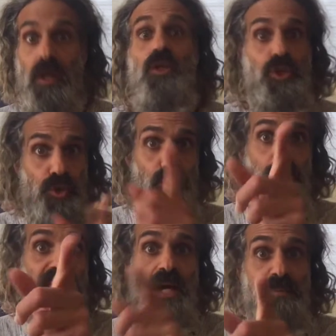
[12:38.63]
You should
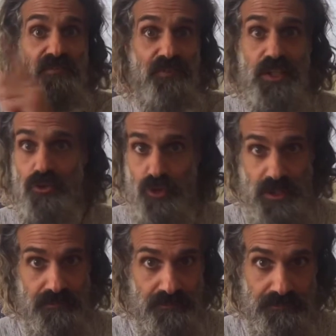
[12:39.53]
become a fig tree.
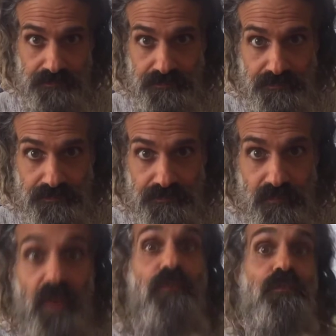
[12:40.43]

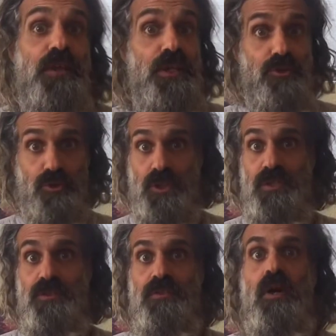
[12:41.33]
Fig
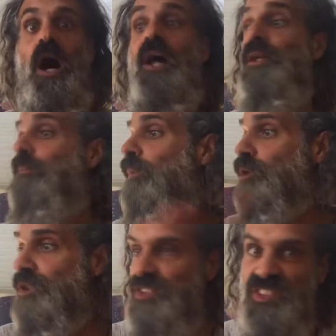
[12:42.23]
trees are the
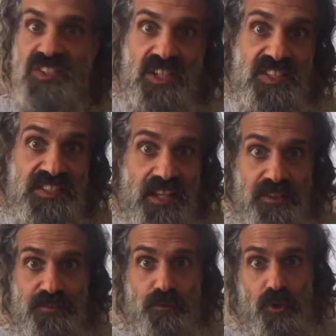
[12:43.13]
most
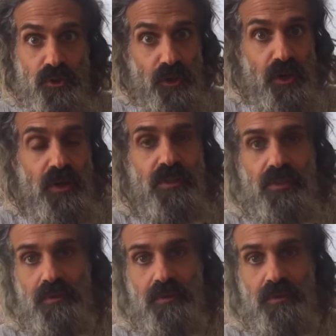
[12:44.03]
successful on earth.